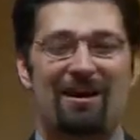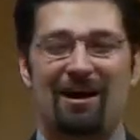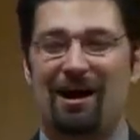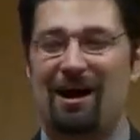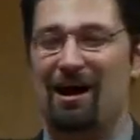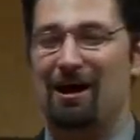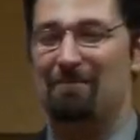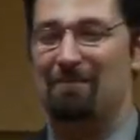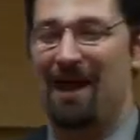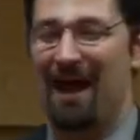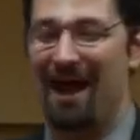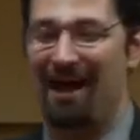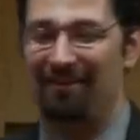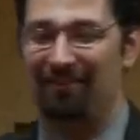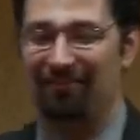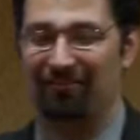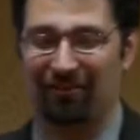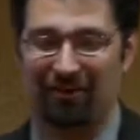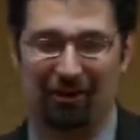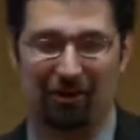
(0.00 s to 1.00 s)

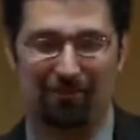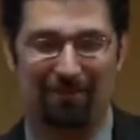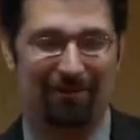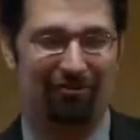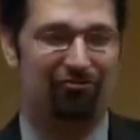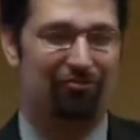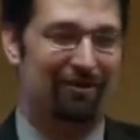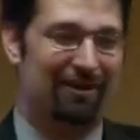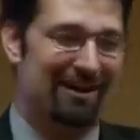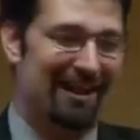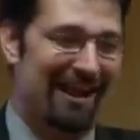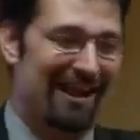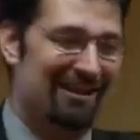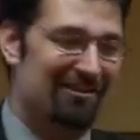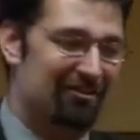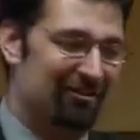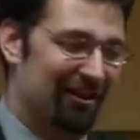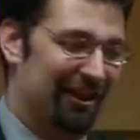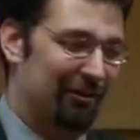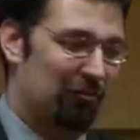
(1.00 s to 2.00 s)
at between
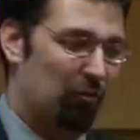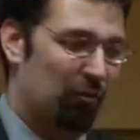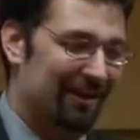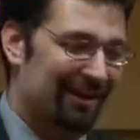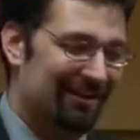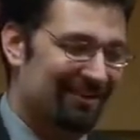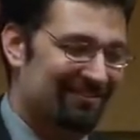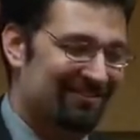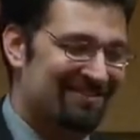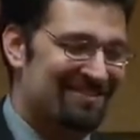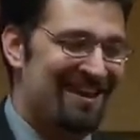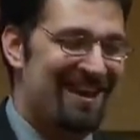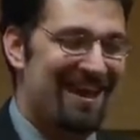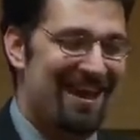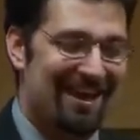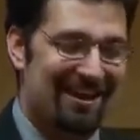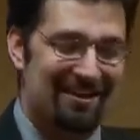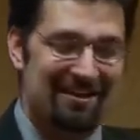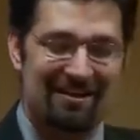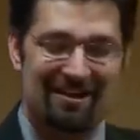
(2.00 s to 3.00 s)
week
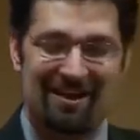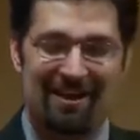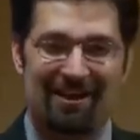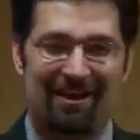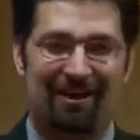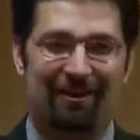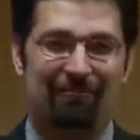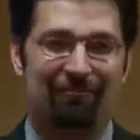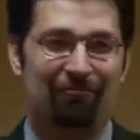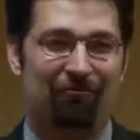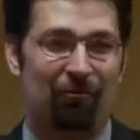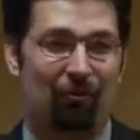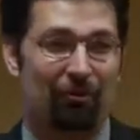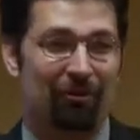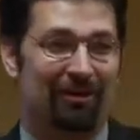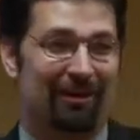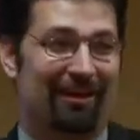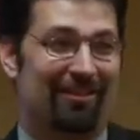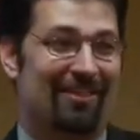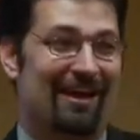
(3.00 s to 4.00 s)
10 and
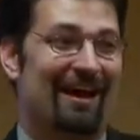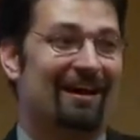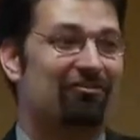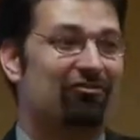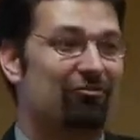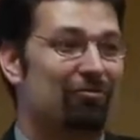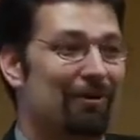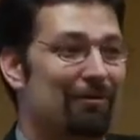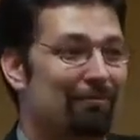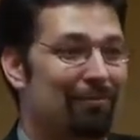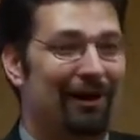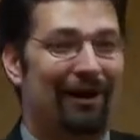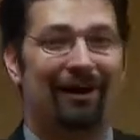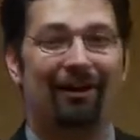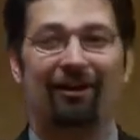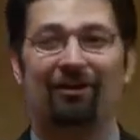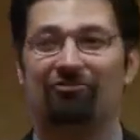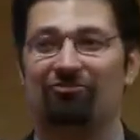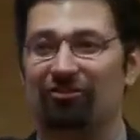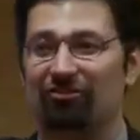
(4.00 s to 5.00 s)
40. That's when
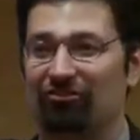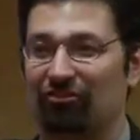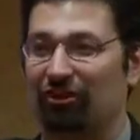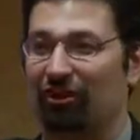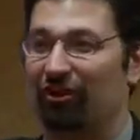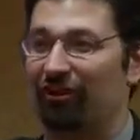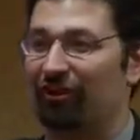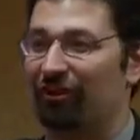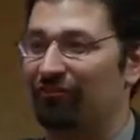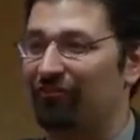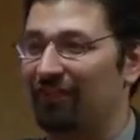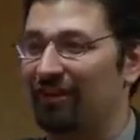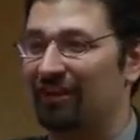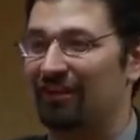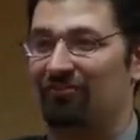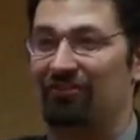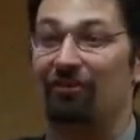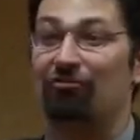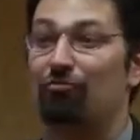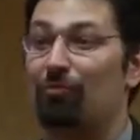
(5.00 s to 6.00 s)
biologists call it a
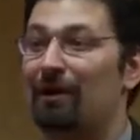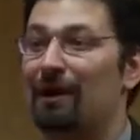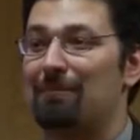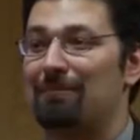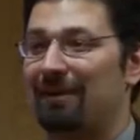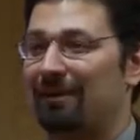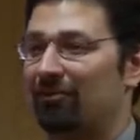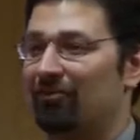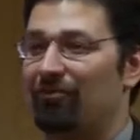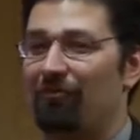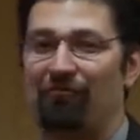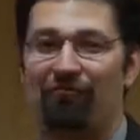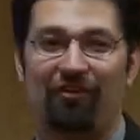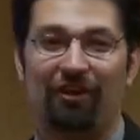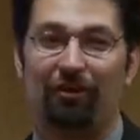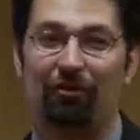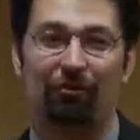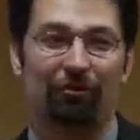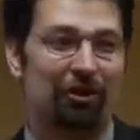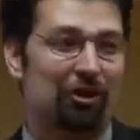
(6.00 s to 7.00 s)
fetus. That's what I mean. There's a
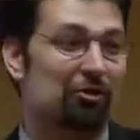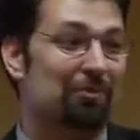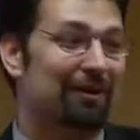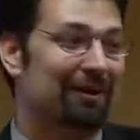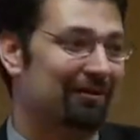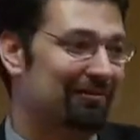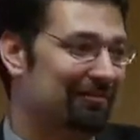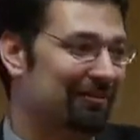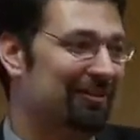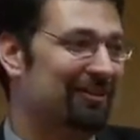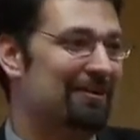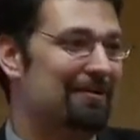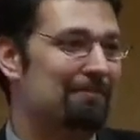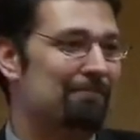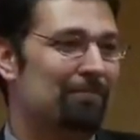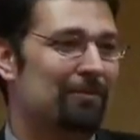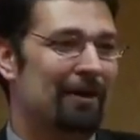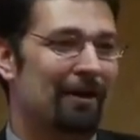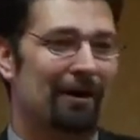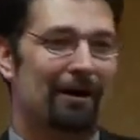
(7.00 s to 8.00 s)
fetal human.
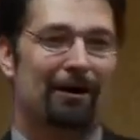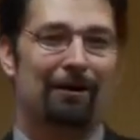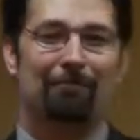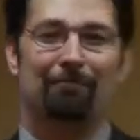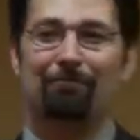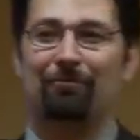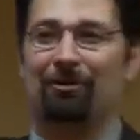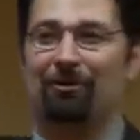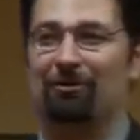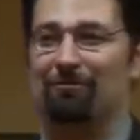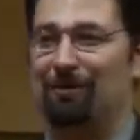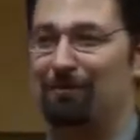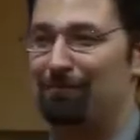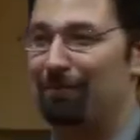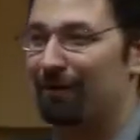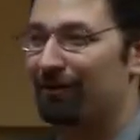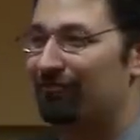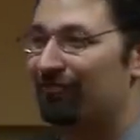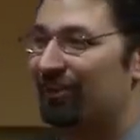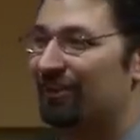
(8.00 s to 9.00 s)
There can be
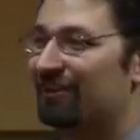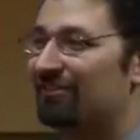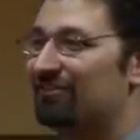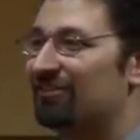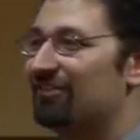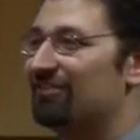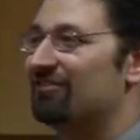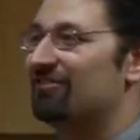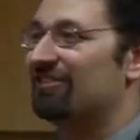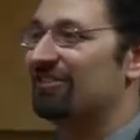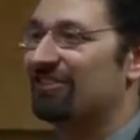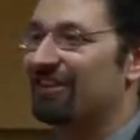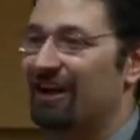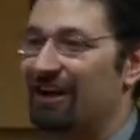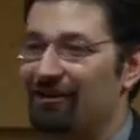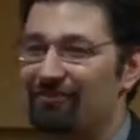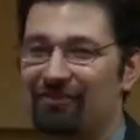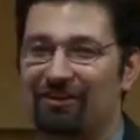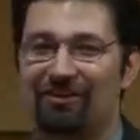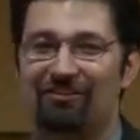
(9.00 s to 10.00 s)
pig fetuses and
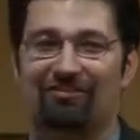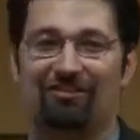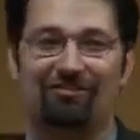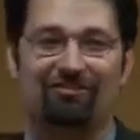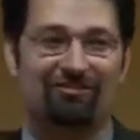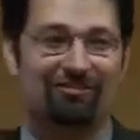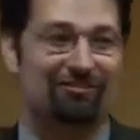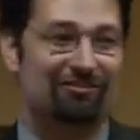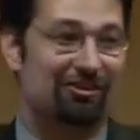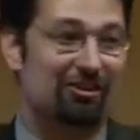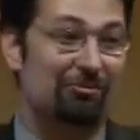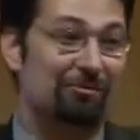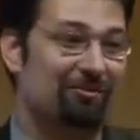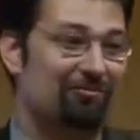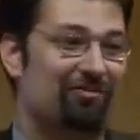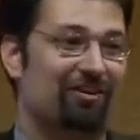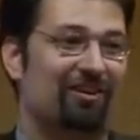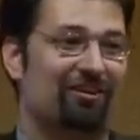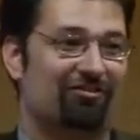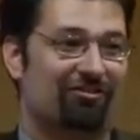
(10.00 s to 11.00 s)
cow fetuses and
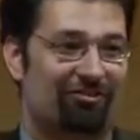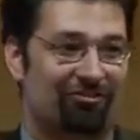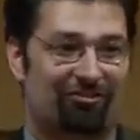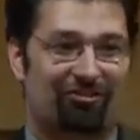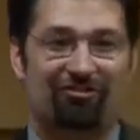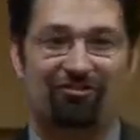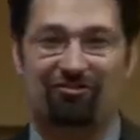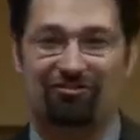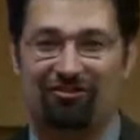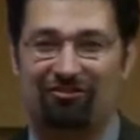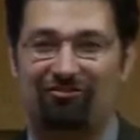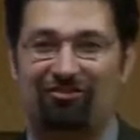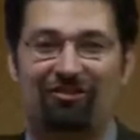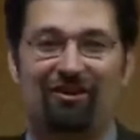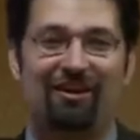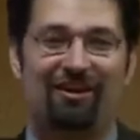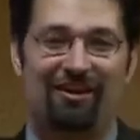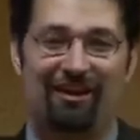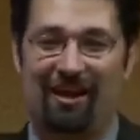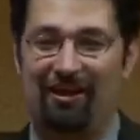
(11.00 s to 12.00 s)
human fetuses. This is just,
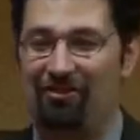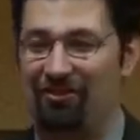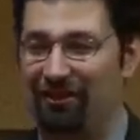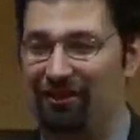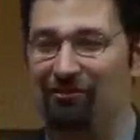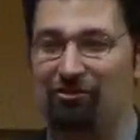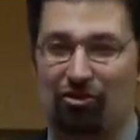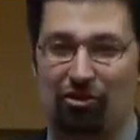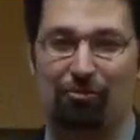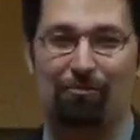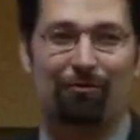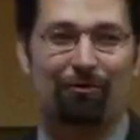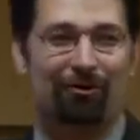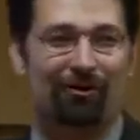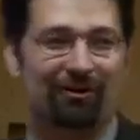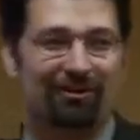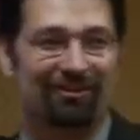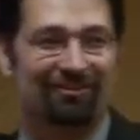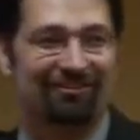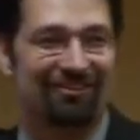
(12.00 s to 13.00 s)
and then
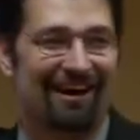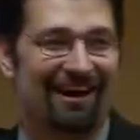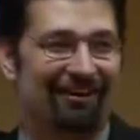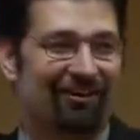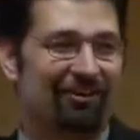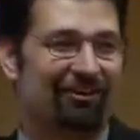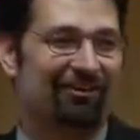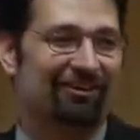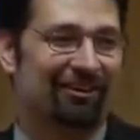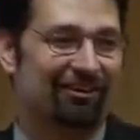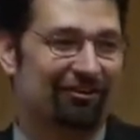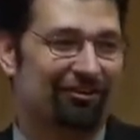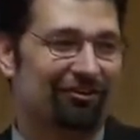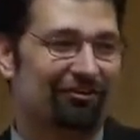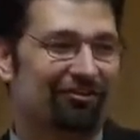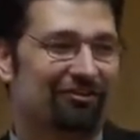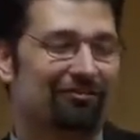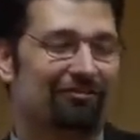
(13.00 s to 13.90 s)
newborn and toddler and adult